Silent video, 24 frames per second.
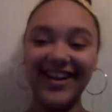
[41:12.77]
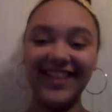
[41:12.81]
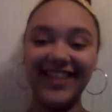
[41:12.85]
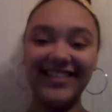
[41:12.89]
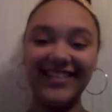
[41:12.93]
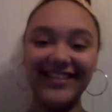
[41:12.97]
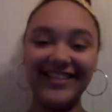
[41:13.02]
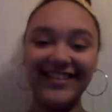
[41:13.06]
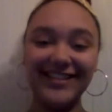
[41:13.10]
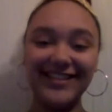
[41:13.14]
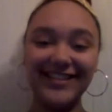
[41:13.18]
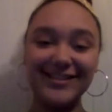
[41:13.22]
I
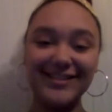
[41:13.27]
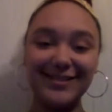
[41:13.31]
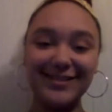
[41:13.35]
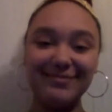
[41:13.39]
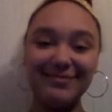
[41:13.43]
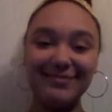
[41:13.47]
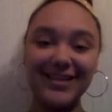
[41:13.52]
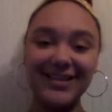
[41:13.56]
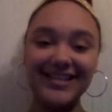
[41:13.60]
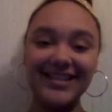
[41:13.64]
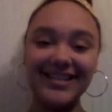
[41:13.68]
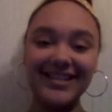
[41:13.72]
think that's our
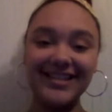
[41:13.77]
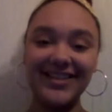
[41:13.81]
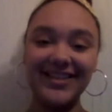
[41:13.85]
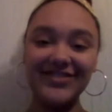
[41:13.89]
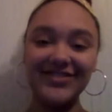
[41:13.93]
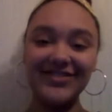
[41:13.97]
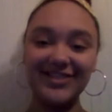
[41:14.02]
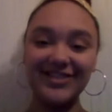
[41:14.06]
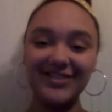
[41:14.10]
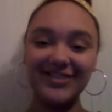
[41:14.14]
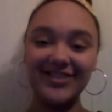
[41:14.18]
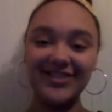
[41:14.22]
best live
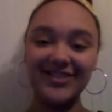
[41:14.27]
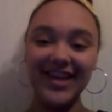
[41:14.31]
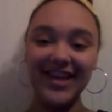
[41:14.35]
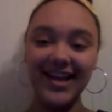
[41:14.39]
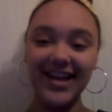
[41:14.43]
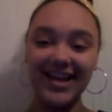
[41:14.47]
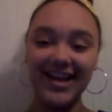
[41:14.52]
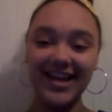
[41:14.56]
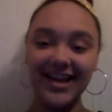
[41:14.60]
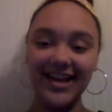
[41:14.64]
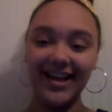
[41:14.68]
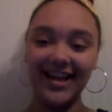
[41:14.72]
stream
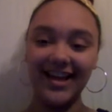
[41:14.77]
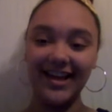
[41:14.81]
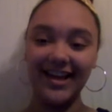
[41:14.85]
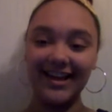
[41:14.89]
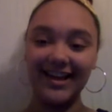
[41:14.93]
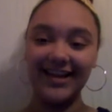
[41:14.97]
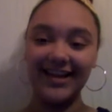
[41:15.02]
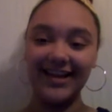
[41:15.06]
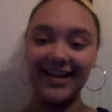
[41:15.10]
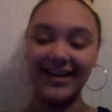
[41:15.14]
yet.